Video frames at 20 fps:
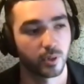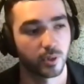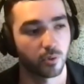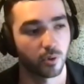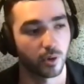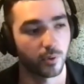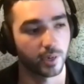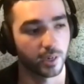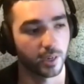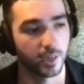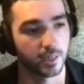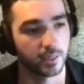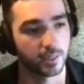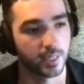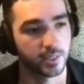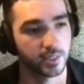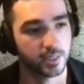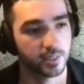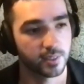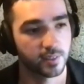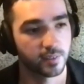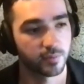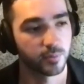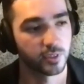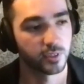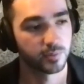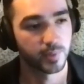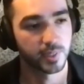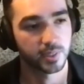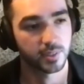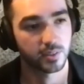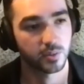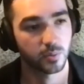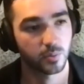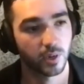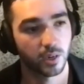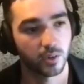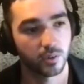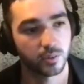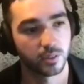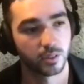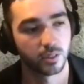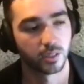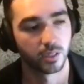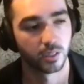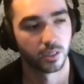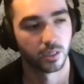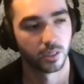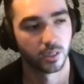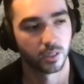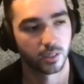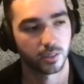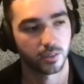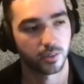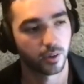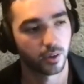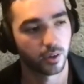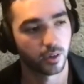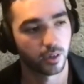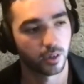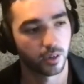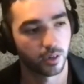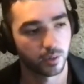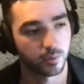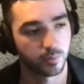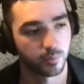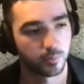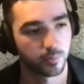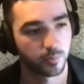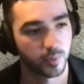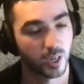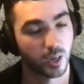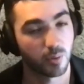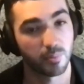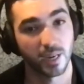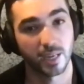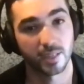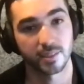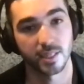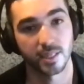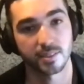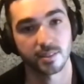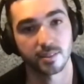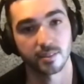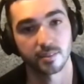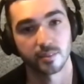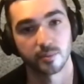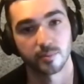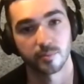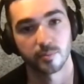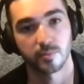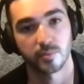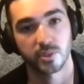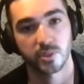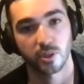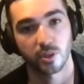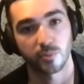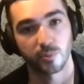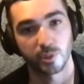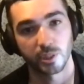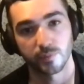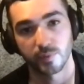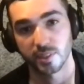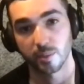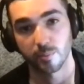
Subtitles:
growing like legislative movements as well that are mandating scope 3 for